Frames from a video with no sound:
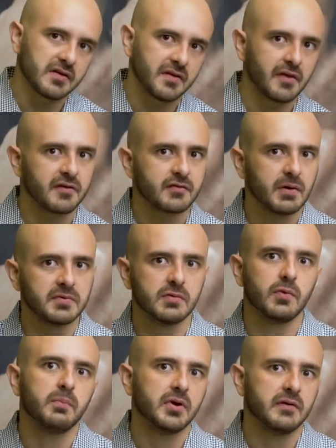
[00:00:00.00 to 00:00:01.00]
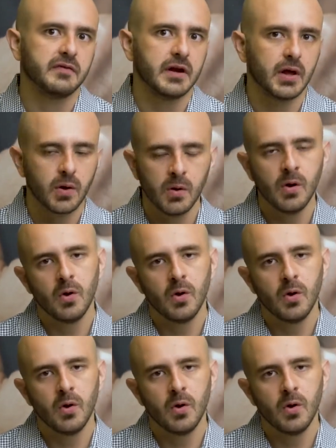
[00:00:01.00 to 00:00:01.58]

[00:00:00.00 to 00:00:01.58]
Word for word: in the description, we'll put a video